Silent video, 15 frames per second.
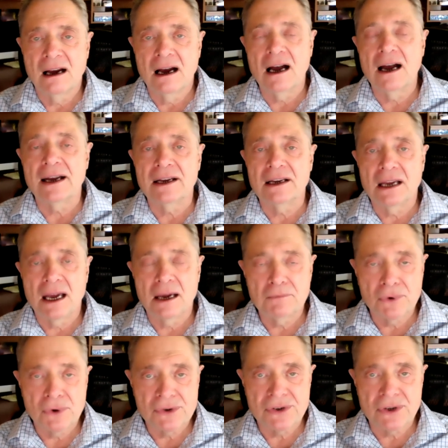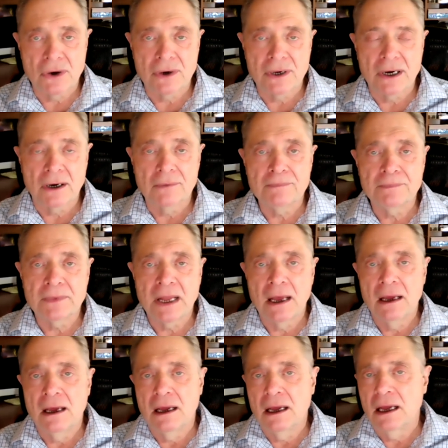Hi, Ken Brusso here.
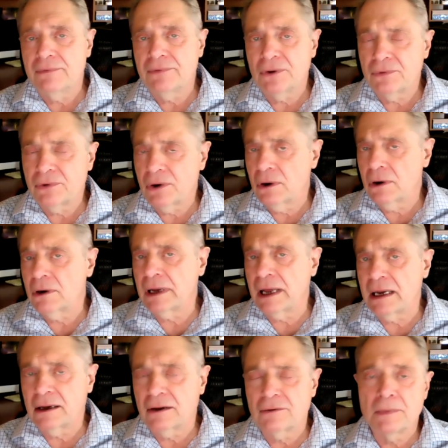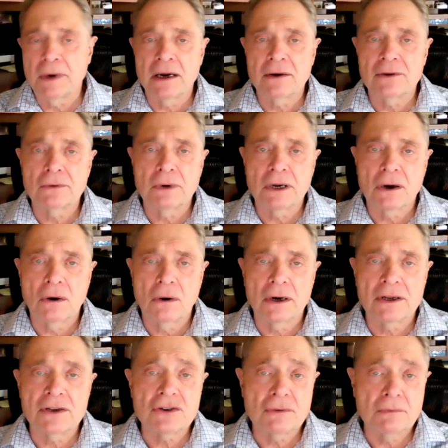If you've heard any of my other
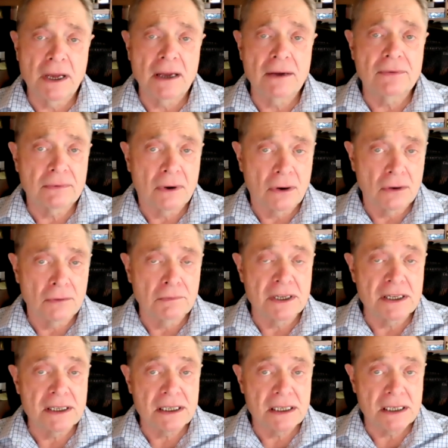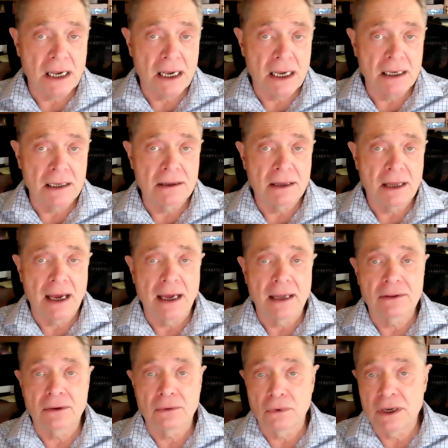recordings, you may have heard me say that
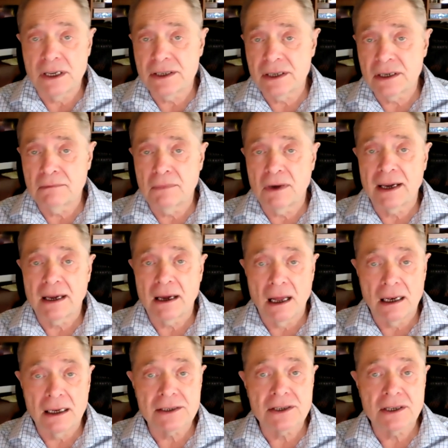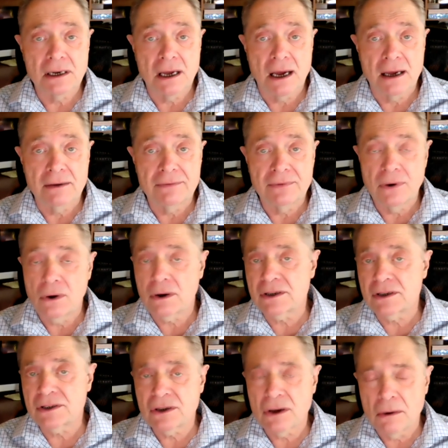the reason my colleagues and I
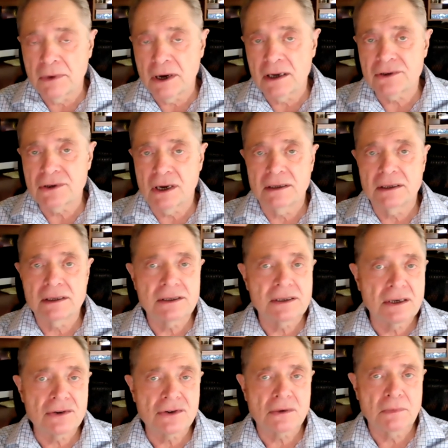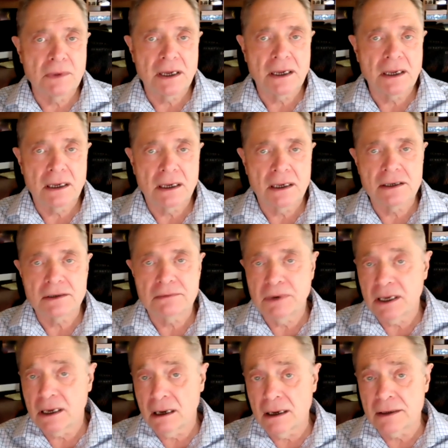focus so much on decision making is
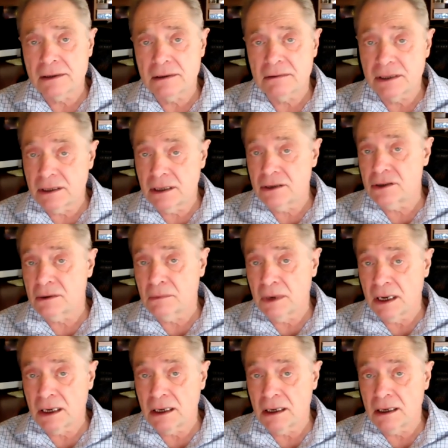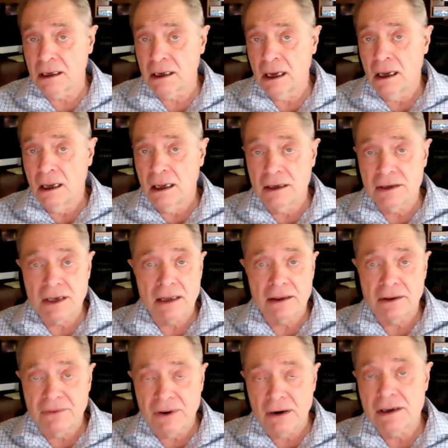because decision making is at
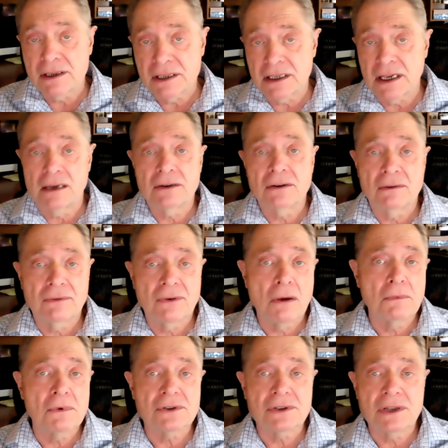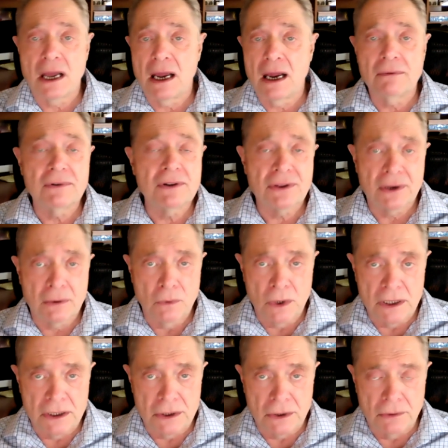the very center of almost everything we
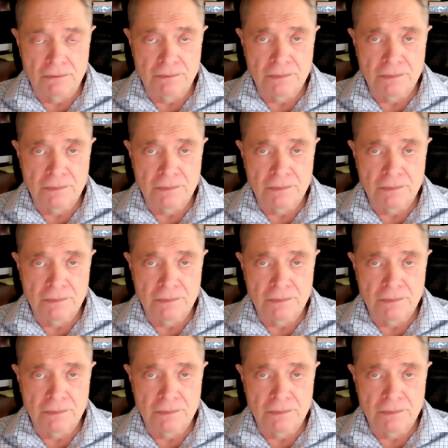do.